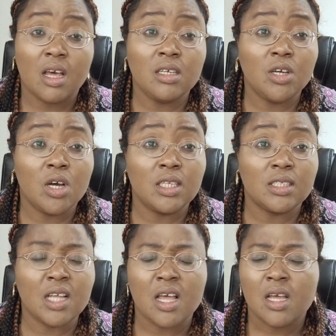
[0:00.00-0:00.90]
You
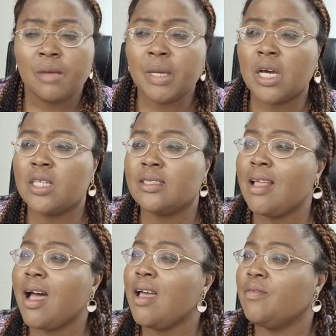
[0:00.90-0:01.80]
understand? Because
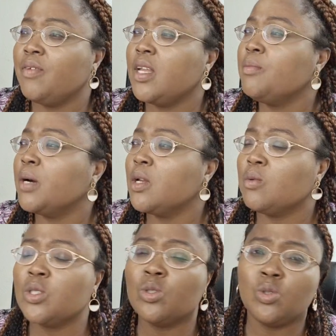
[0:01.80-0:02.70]
now, if anybody
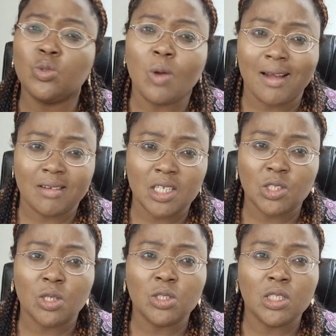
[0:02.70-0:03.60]
wants to do
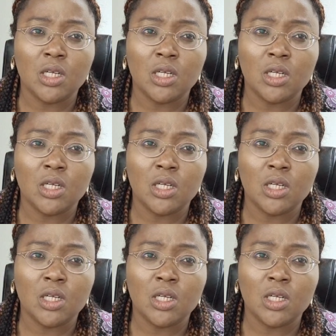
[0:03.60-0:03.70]
aggression